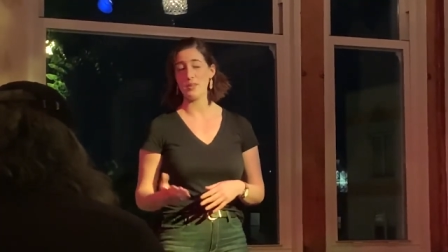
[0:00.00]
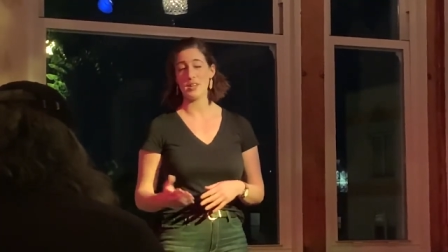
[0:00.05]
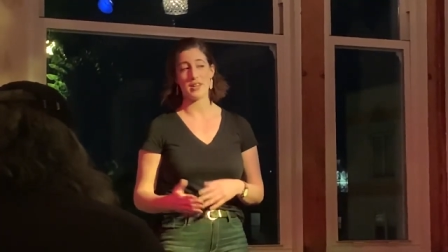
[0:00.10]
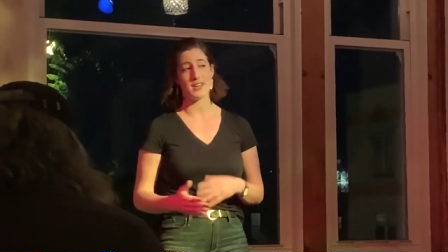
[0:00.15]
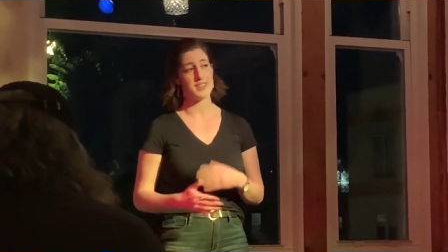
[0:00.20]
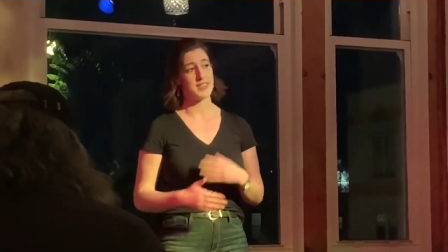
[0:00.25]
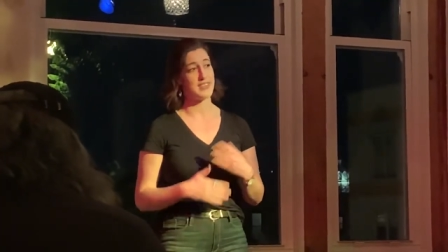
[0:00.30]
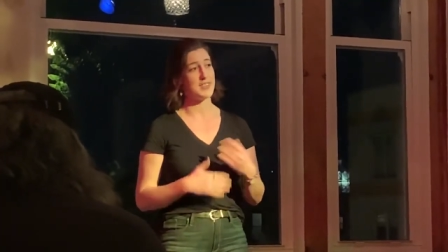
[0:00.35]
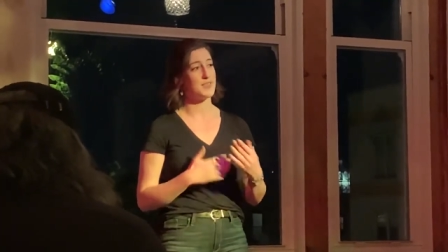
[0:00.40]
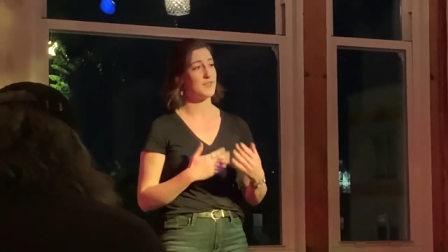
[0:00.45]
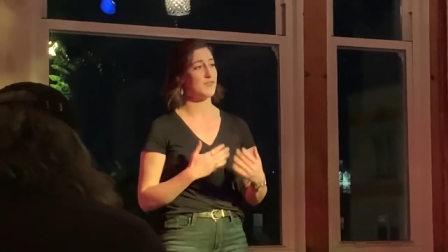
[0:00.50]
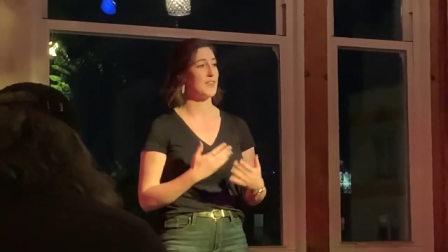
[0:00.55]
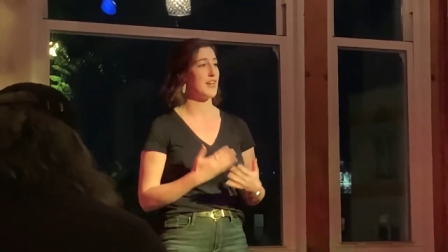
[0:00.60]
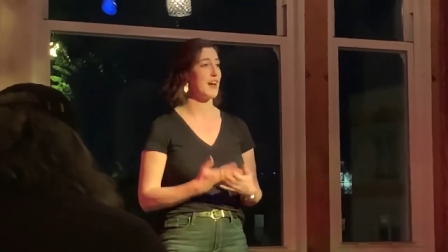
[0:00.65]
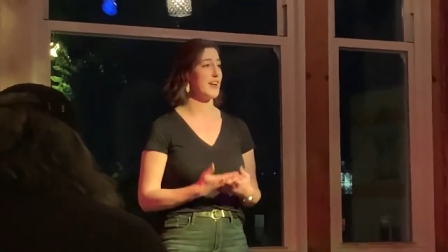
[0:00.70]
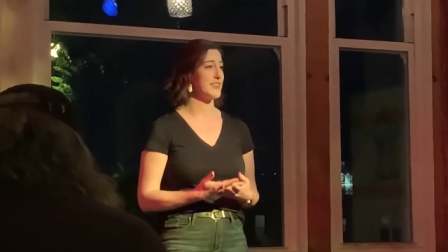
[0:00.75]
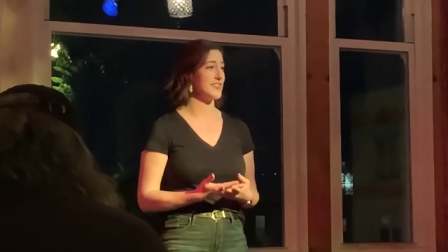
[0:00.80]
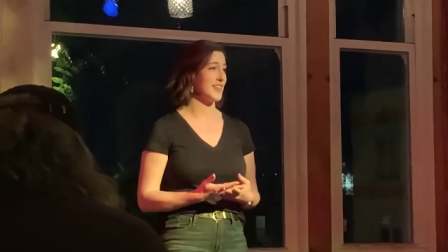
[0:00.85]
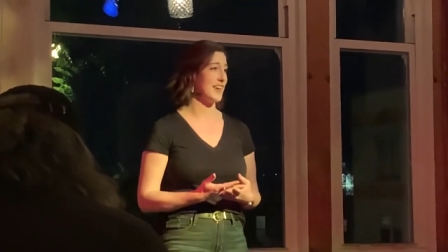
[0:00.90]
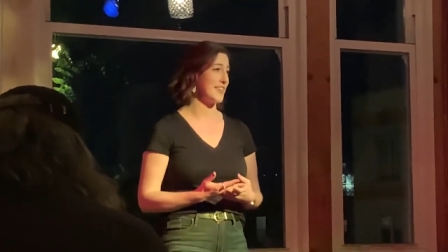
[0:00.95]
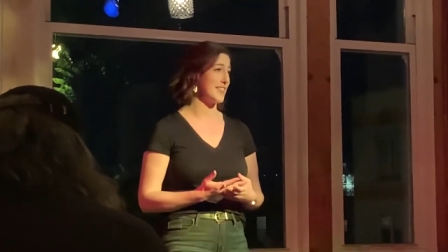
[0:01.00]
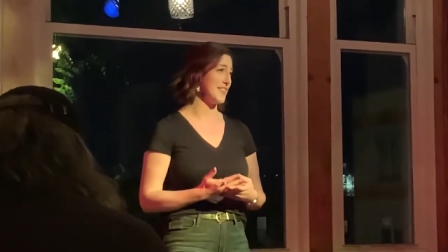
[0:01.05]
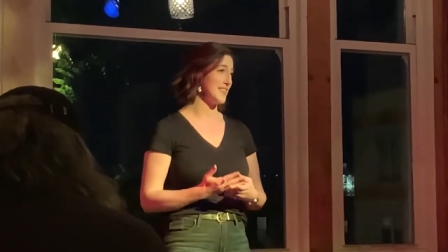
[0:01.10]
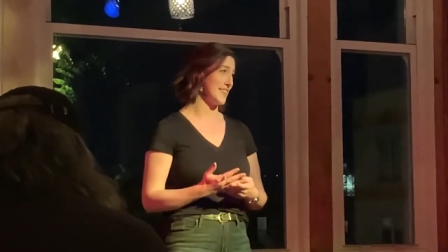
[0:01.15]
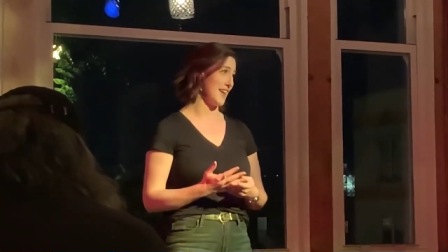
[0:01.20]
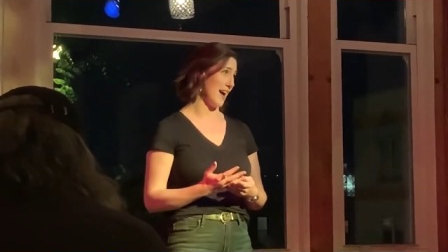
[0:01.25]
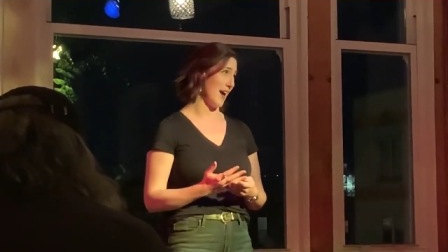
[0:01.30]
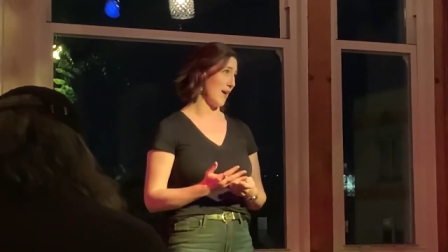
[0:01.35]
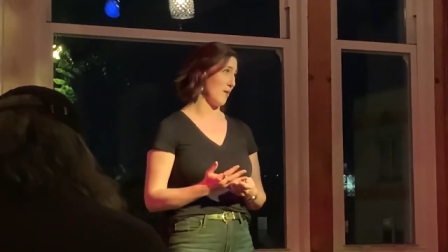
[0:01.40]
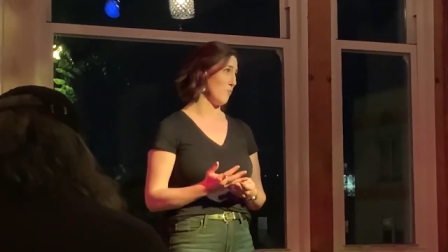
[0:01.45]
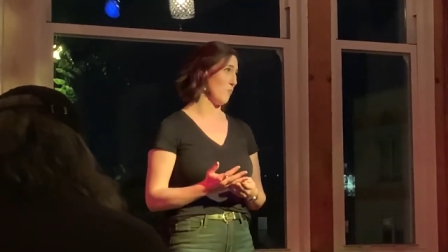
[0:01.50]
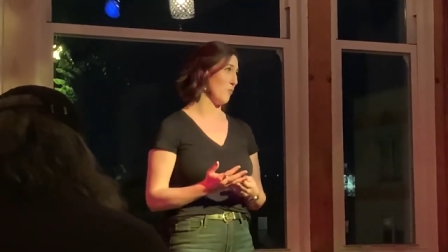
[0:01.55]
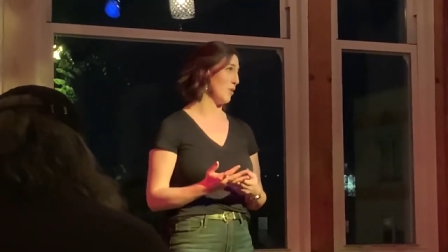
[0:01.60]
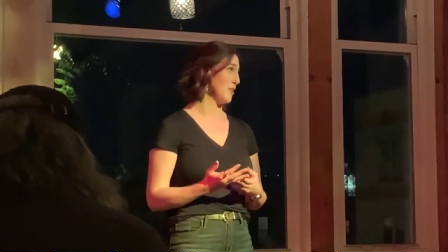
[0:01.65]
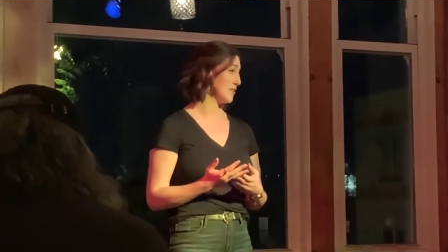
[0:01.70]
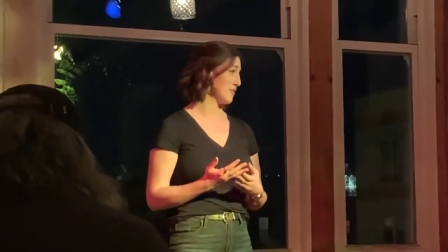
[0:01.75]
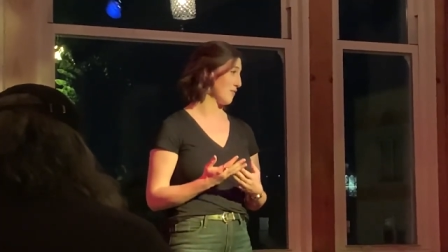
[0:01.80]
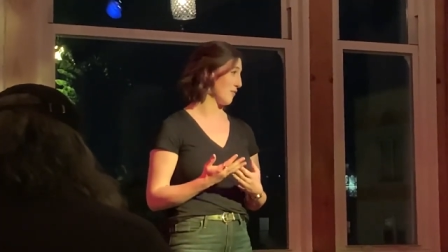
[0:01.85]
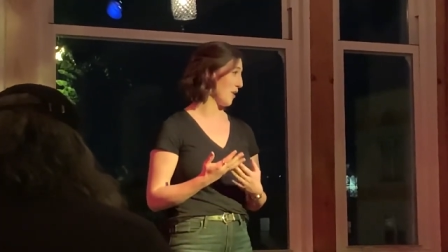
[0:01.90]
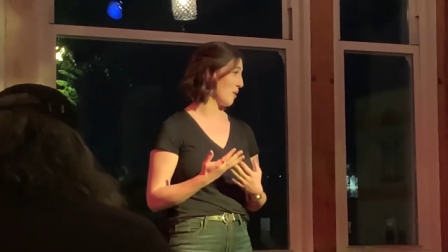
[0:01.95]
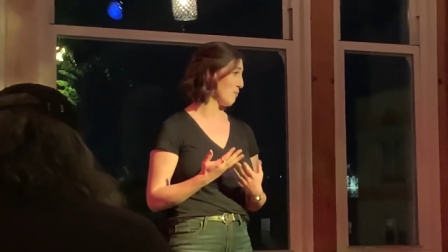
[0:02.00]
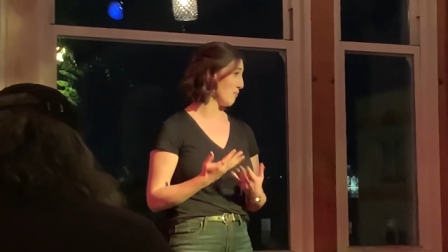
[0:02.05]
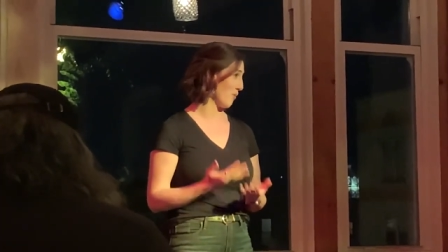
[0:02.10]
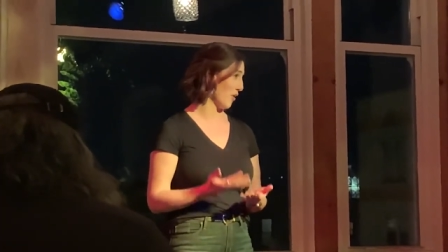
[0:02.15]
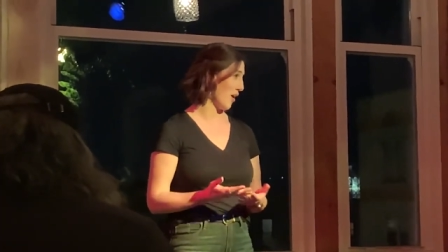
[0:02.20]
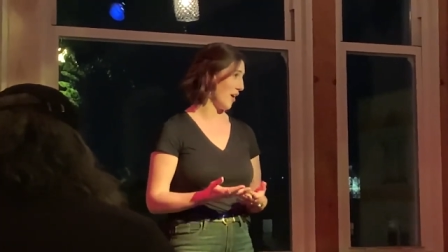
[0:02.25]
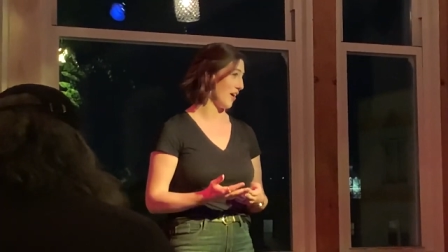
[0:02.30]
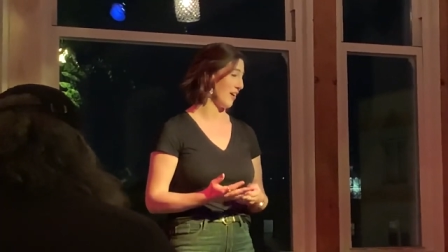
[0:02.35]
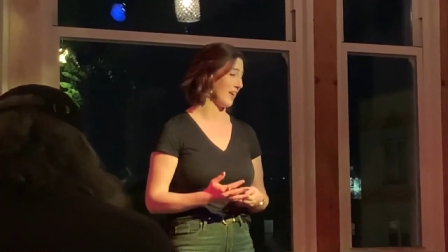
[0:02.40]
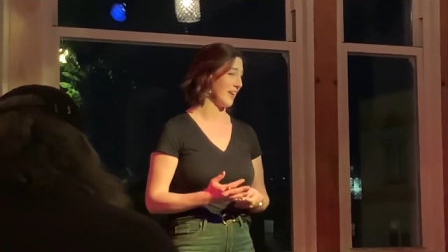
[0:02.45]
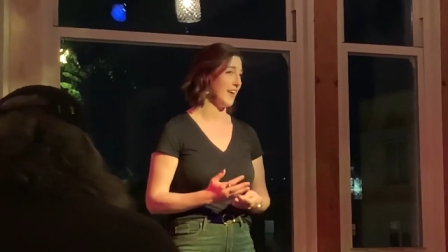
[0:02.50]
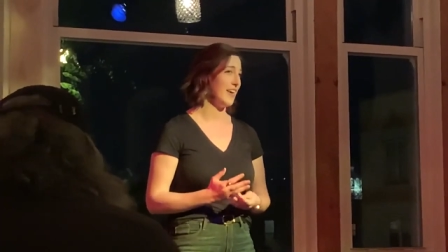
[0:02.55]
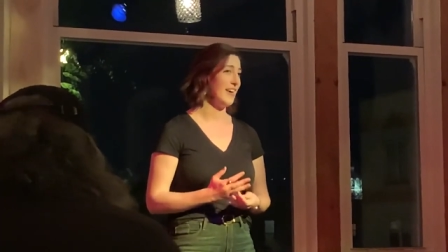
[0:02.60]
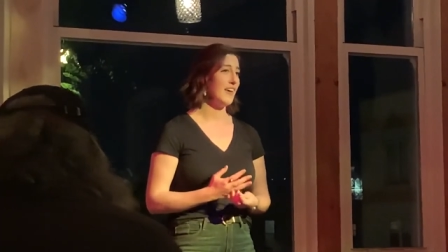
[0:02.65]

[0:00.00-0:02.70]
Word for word: because his fiance at the time was from Prague,